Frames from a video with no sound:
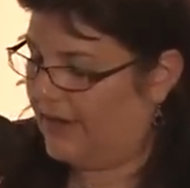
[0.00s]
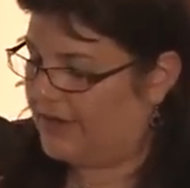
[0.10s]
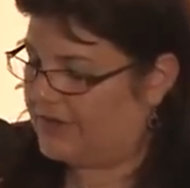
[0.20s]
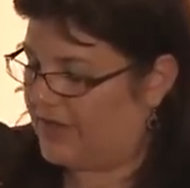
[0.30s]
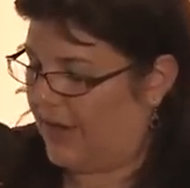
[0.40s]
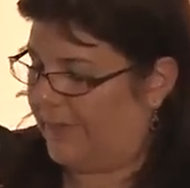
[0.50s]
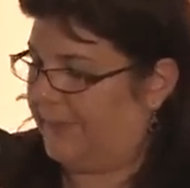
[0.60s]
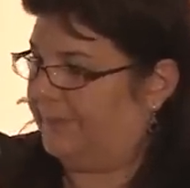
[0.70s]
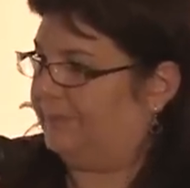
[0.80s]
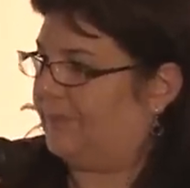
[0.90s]
So,
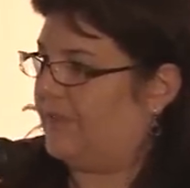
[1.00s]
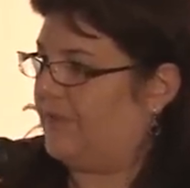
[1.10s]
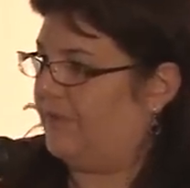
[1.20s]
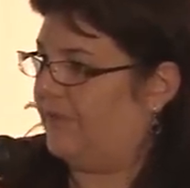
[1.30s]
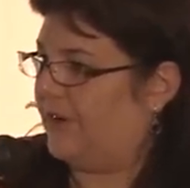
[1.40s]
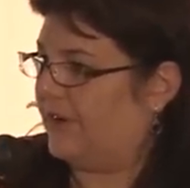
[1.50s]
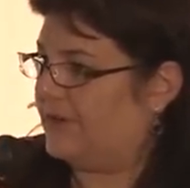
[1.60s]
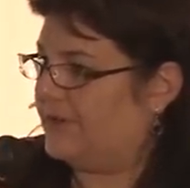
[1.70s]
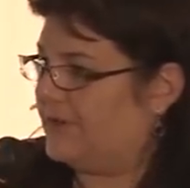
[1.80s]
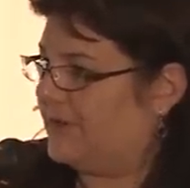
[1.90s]
the
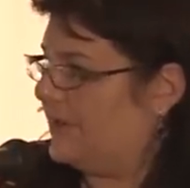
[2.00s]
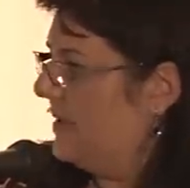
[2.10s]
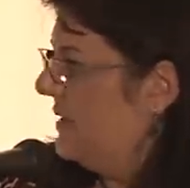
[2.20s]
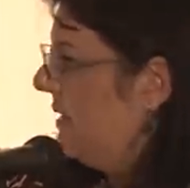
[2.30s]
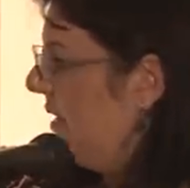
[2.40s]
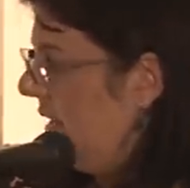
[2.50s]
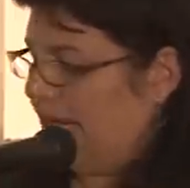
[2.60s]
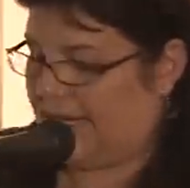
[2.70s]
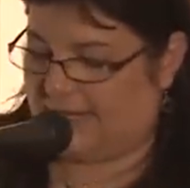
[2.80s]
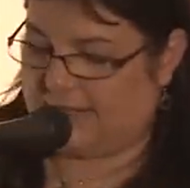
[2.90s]
first
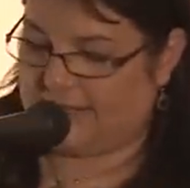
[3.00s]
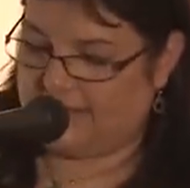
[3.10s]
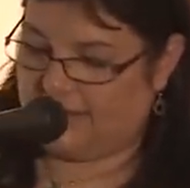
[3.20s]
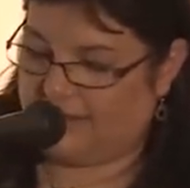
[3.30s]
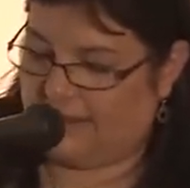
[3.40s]
is,